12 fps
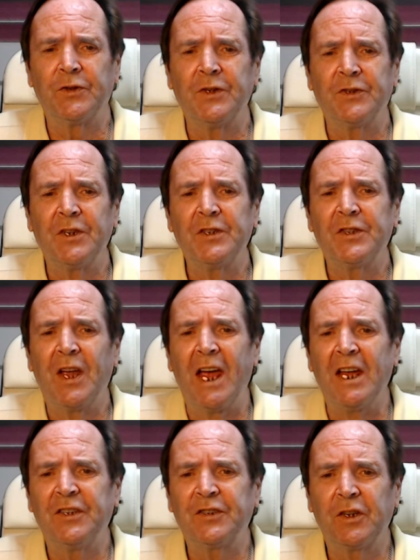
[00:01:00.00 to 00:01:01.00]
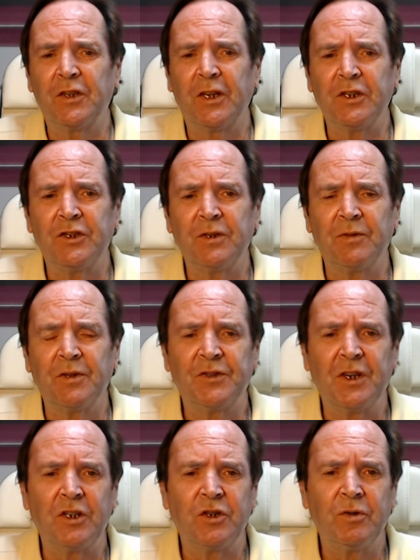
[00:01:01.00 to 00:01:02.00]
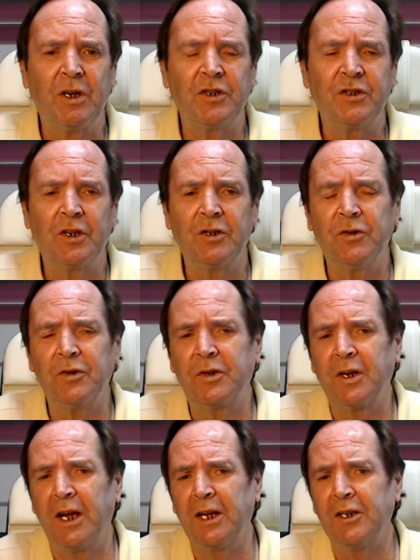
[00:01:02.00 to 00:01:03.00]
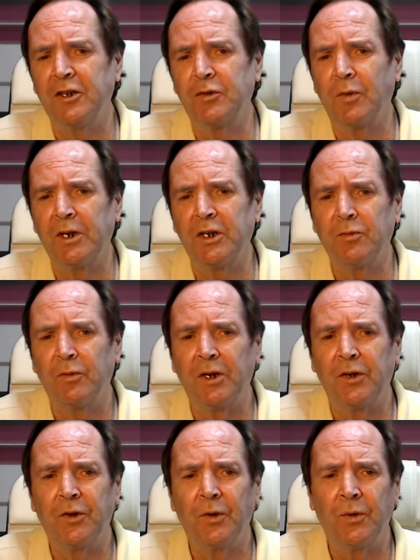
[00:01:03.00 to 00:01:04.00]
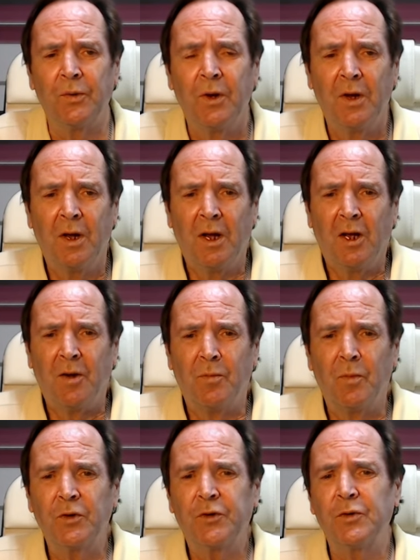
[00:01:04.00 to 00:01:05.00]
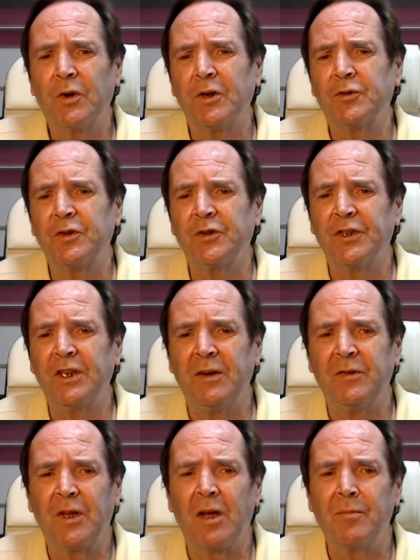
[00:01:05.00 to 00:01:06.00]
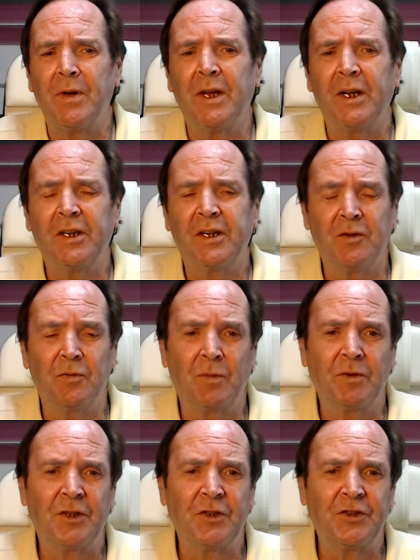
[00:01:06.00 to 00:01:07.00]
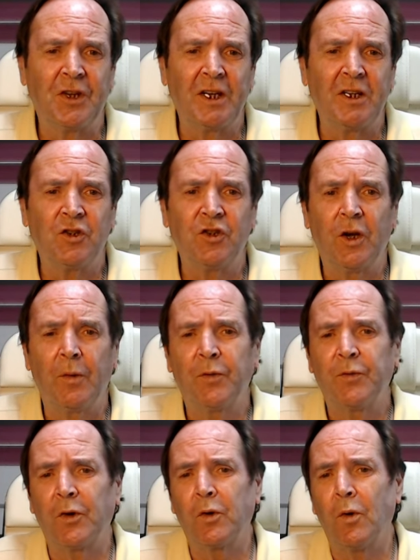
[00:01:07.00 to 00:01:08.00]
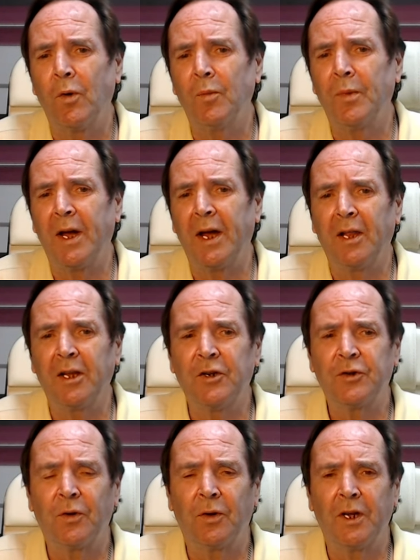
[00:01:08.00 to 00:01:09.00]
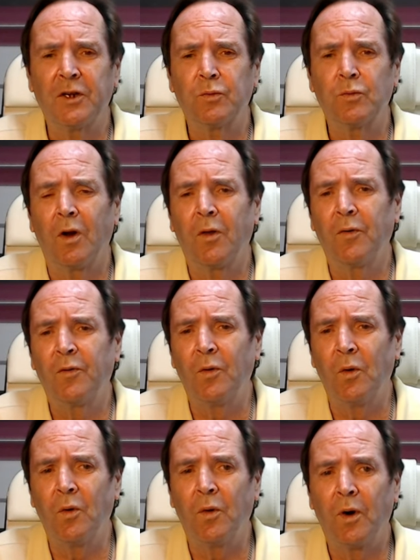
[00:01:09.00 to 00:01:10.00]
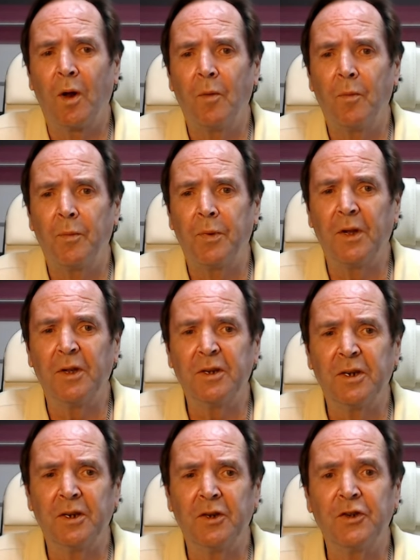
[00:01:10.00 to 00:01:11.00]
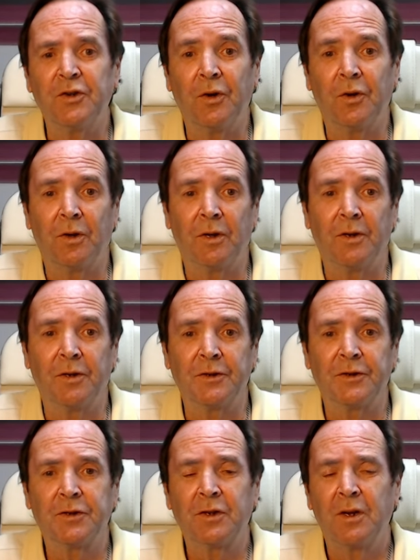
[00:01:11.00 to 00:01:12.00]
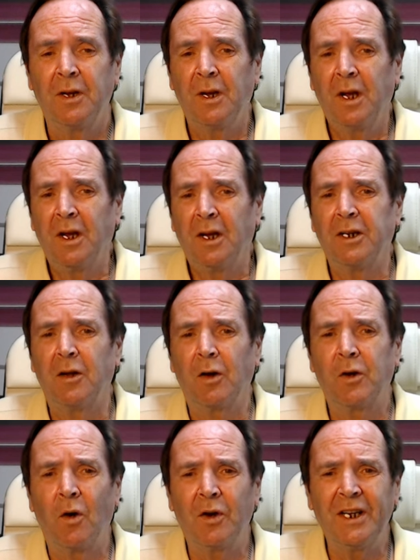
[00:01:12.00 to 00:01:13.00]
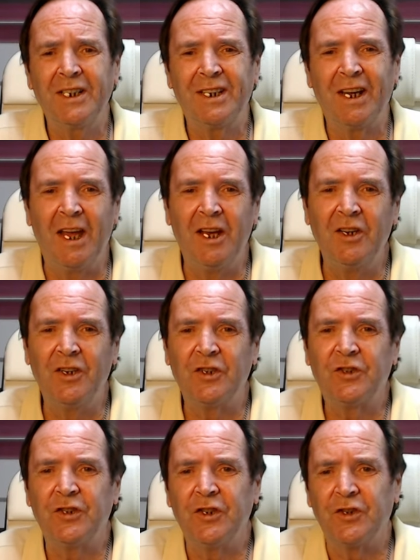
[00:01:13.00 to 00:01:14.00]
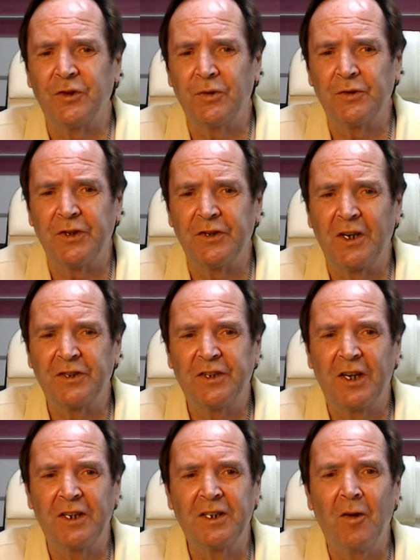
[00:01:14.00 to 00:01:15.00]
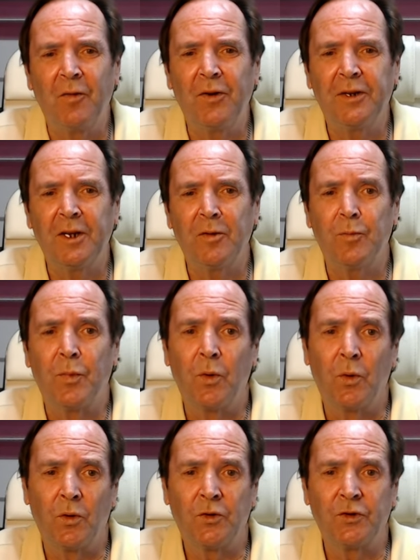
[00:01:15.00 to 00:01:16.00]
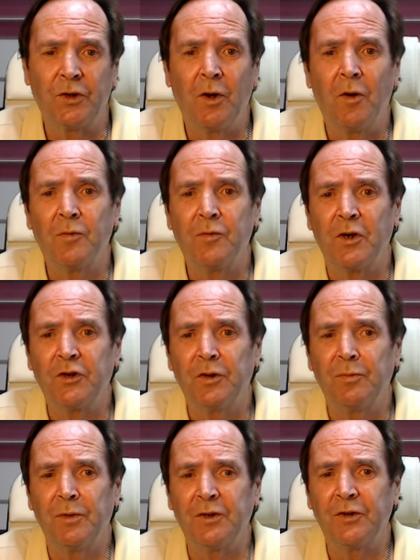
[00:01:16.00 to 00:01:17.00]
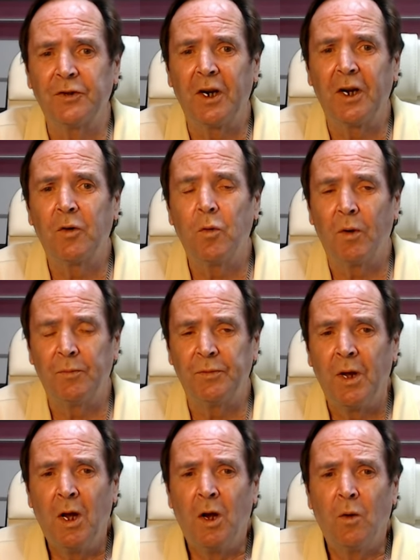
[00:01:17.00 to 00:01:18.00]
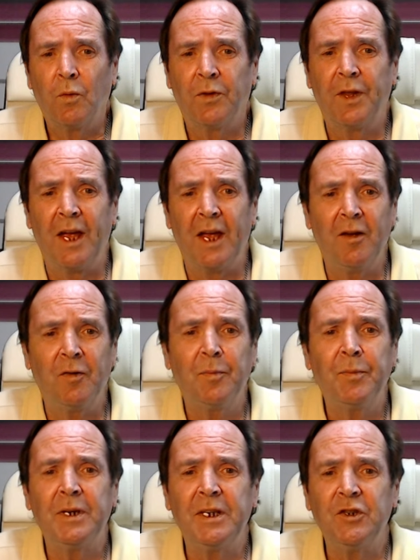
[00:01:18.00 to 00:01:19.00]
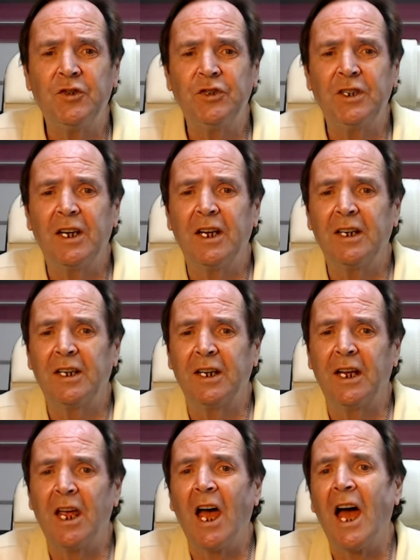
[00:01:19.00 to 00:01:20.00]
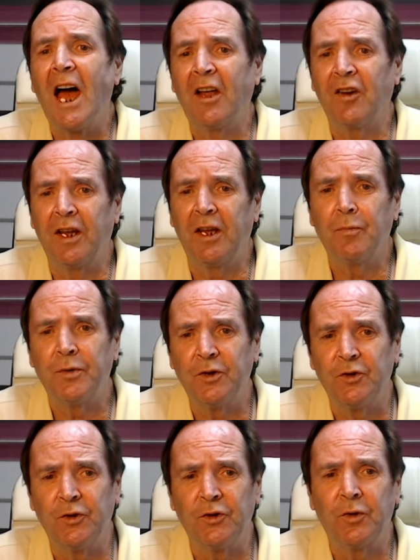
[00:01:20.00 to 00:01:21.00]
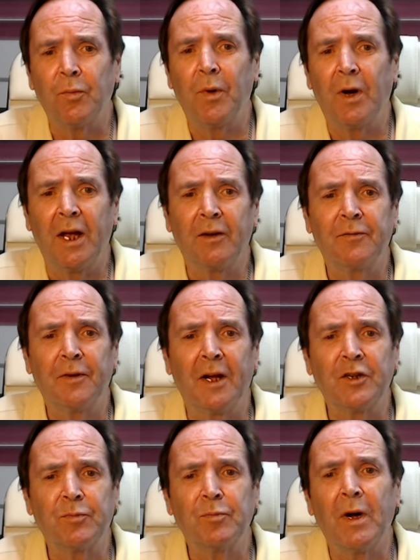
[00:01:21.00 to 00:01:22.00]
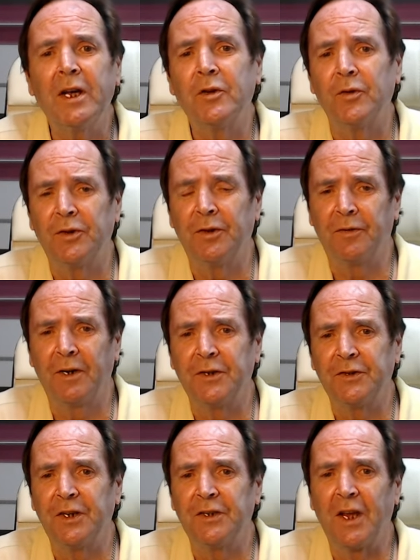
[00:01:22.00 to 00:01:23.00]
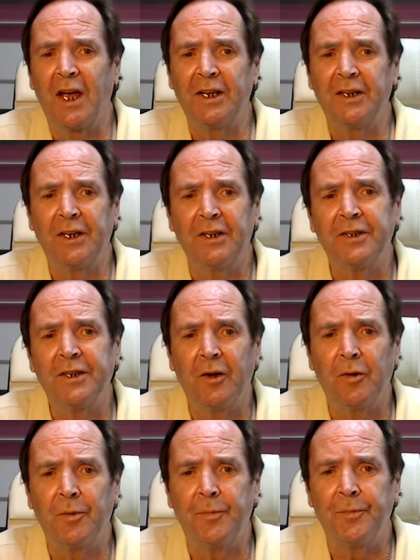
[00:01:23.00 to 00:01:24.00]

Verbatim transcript: since the escalation of the situation in Ukraine in 2022, Moscow has received American-designed chips for combat electronics worth $4 billion. Now, according to industry sources, a significant portion of Russian missiles are equipped with the FPGA gate array produced by Advanced Micro Devices and Intel.